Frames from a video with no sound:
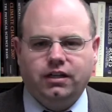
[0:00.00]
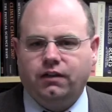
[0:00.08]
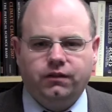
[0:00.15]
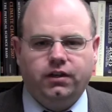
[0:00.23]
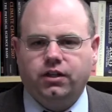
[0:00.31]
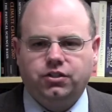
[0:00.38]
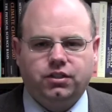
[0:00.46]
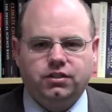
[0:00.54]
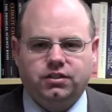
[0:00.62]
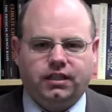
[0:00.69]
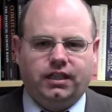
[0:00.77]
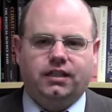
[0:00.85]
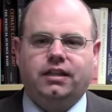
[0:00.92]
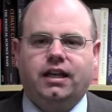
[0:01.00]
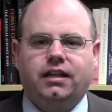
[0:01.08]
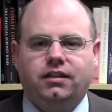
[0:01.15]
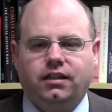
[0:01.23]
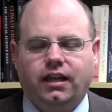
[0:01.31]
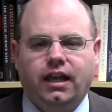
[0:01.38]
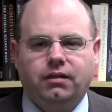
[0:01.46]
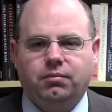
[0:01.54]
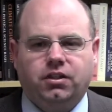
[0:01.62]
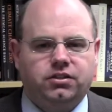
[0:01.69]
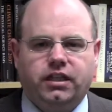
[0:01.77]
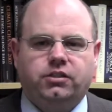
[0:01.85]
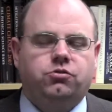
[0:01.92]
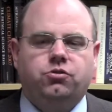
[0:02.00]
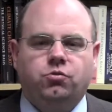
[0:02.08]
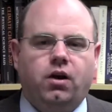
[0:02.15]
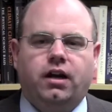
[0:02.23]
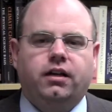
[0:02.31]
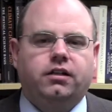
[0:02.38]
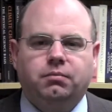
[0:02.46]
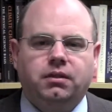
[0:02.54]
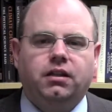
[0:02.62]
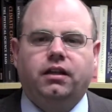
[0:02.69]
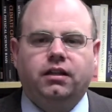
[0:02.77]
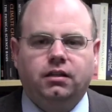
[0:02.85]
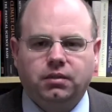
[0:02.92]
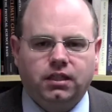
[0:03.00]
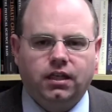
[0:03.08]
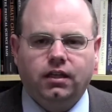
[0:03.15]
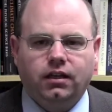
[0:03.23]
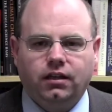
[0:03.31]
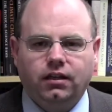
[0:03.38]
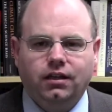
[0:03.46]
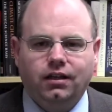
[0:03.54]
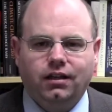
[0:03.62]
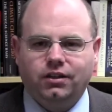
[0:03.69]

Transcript: definitions to get that at the end because that's what you wanted it to be like in the beginning.